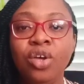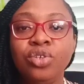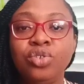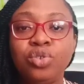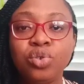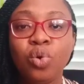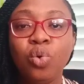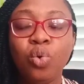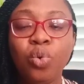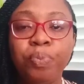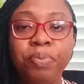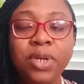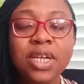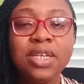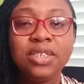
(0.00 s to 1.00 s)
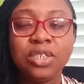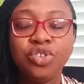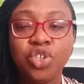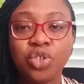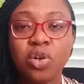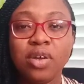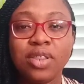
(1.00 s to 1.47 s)
So please
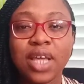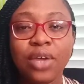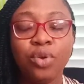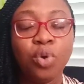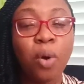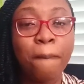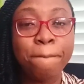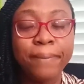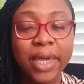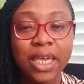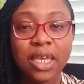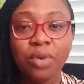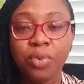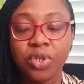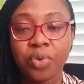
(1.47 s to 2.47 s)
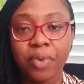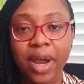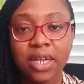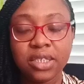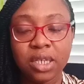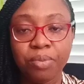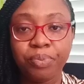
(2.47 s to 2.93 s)
ensure that you're baking with the
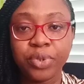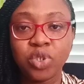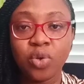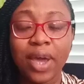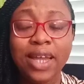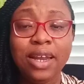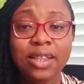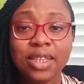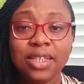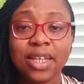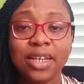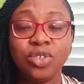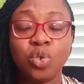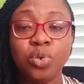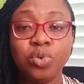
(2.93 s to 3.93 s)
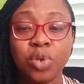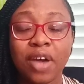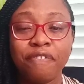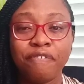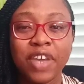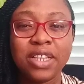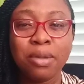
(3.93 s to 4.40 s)
right temperature. Anything that is going to
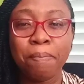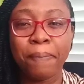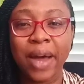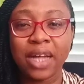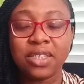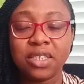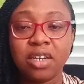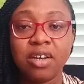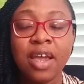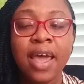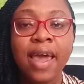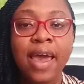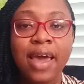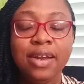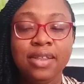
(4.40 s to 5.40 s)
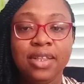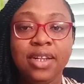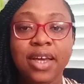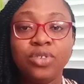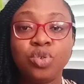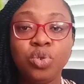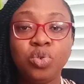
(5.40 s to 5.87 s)
affect the batter, anything
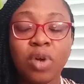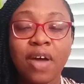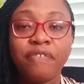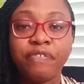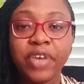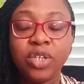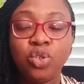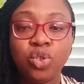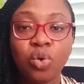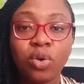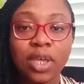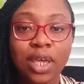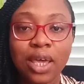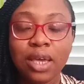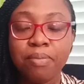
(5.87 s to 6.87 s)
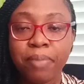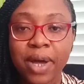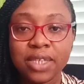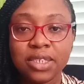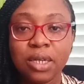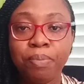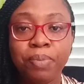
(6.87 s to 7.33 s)
that is going to affect your cake
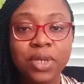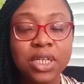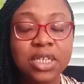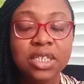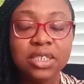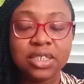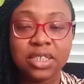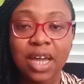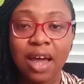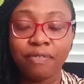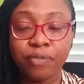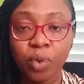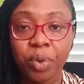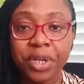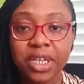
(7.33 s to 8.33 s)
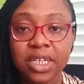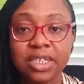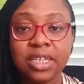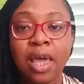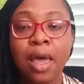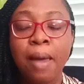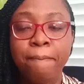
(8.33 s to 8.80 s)
batter, please avoid
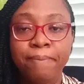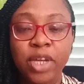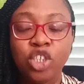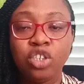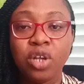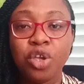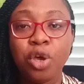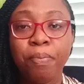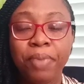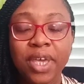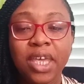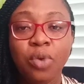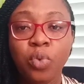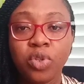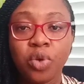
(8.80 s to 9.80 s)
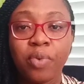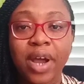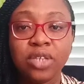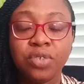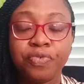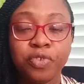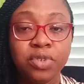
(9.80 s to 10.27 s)
it. Make sure that you're baking with the
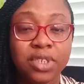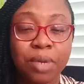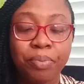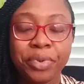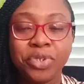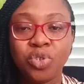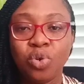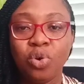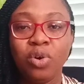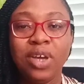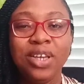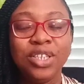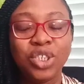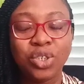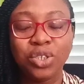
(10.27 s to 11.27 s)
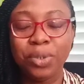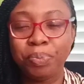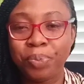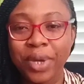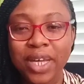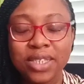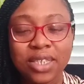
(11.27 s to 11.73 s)
right oven temperature. It
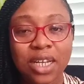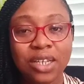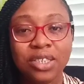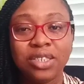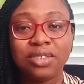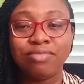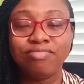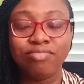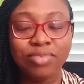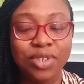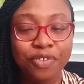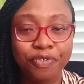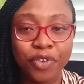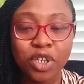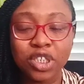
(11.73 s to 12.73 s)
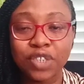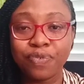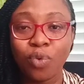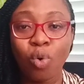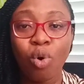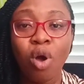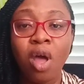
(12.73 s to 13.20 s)
depends and it differs
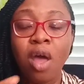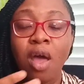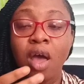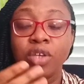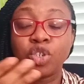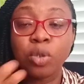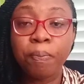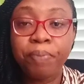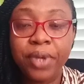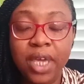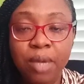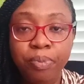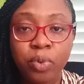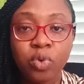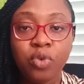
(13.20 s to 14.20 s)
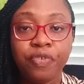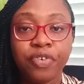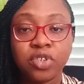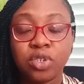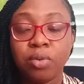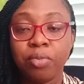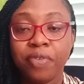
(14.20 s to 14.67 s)
for some people, for
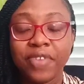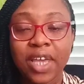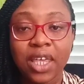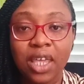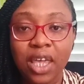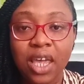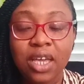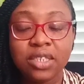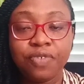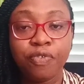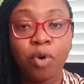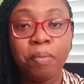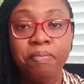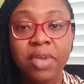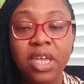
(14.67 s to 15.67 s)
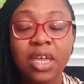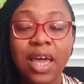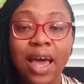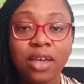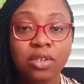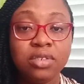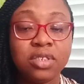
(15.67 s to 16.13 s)
some of their cakes. For me,
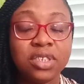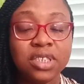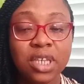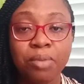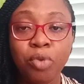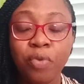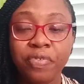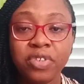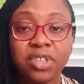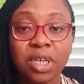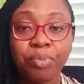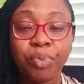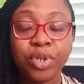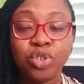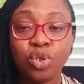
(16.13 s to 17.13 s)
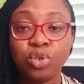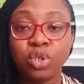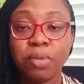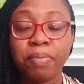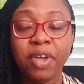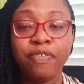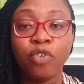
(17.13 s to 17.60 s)
I use the same oven temperature
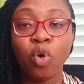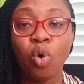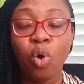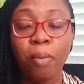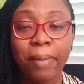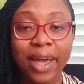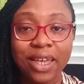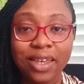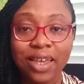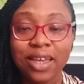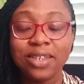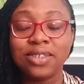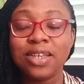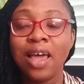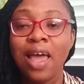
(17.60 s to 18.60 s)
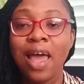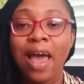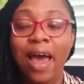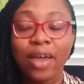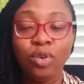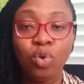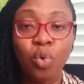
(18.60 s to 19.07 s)
to bake for all my cakes.
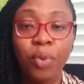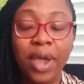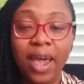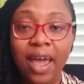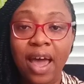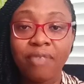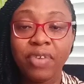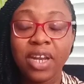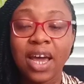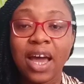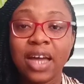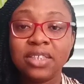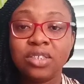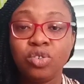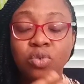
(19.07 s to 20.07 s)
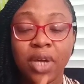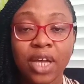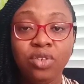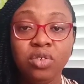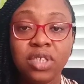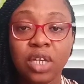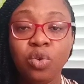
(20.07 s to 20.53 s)
I know where I have it at. You
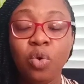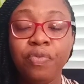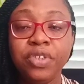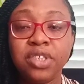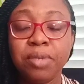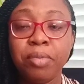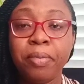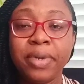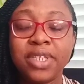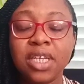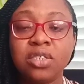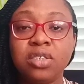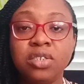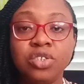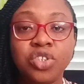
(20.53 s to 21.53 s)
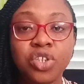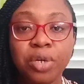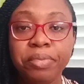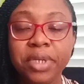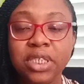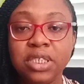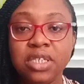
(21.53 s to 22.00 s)
can use an oven thermometer to
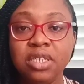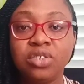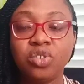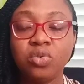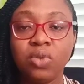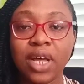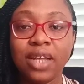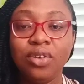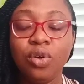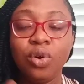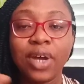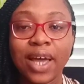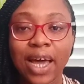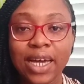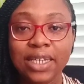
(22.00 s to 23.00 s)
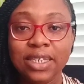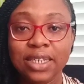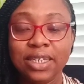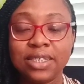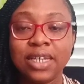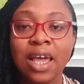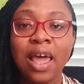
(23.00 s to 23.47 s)
determine this so that you're
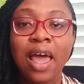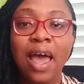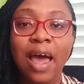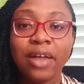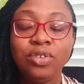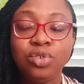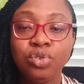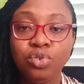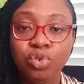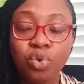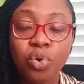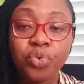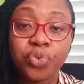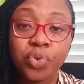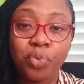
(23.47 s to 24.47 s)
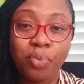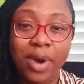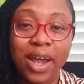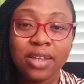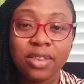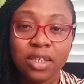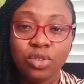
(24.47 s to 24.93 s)
guided and you know the
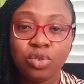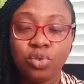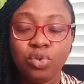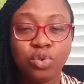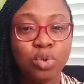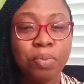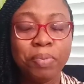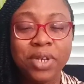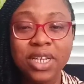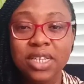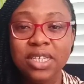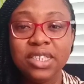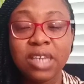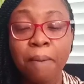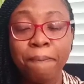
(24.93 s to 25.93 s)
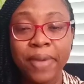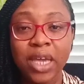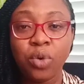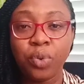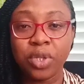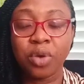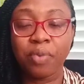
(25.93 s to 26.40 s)
right thing to do. So please
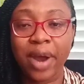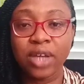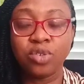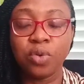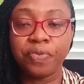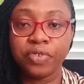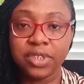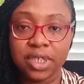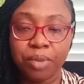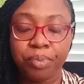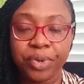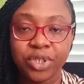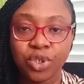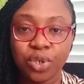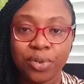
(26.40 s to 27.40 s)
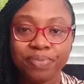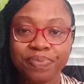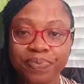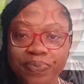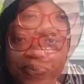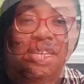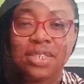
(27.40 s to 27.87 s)
bake with the right oven temperature.
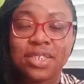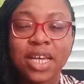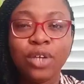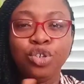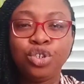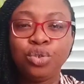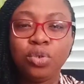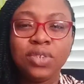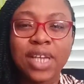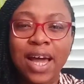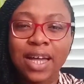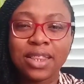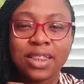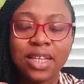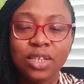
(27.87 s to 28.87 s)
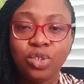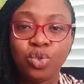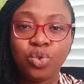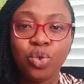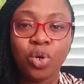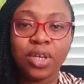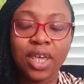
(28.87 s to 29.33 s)
Another thing is that you shouldn't add
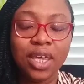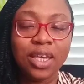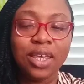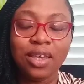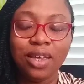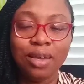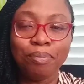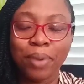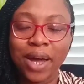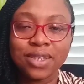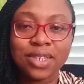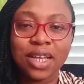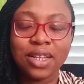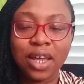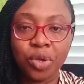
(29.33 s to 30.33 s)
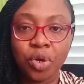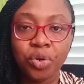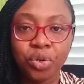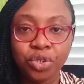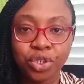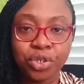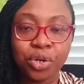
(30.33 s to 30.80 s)
things to your cake batter that you're
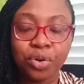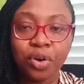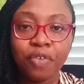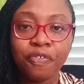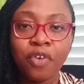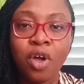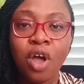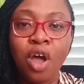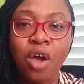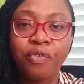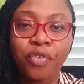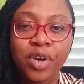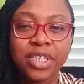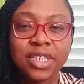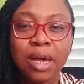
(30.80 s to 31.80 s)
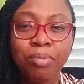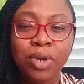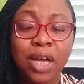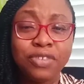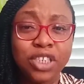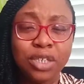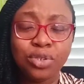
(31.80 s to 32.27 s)
not sure of. For
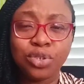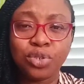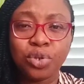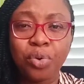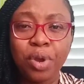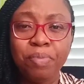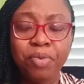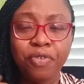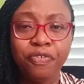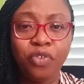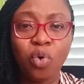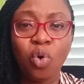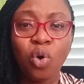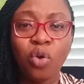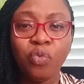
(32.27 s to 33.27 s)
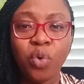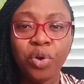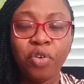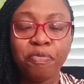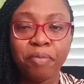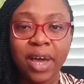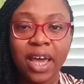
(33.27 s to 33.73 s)
example, I've shared a story before of
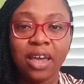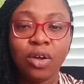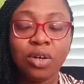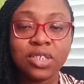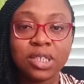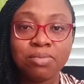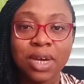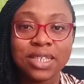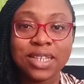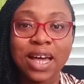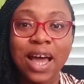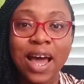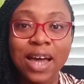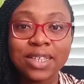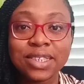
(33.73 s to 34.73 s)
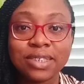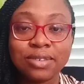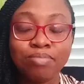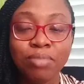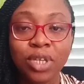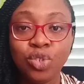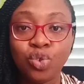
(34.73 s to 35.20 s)
one of my customers that
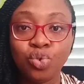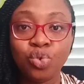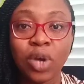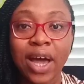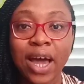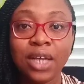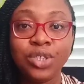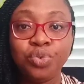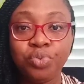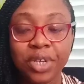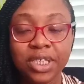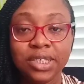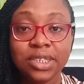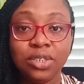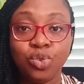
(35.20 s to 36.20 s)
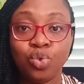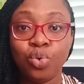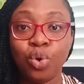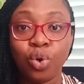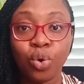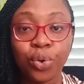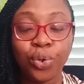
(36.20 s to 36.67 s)
asked me to add raisins
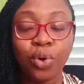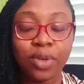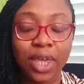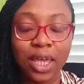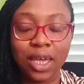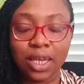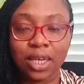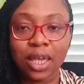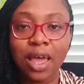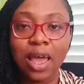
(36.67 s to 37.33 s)
to a coconut cake.